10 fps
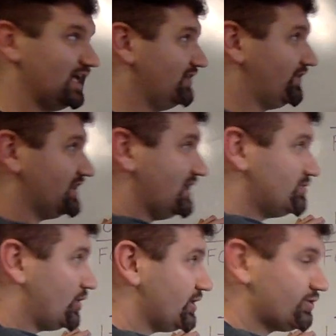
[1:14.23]
If I keep
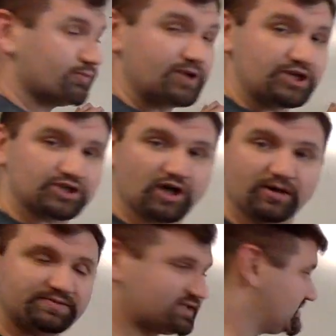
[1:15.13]
going, 3
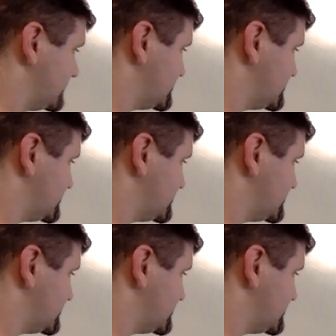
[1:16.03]
sharps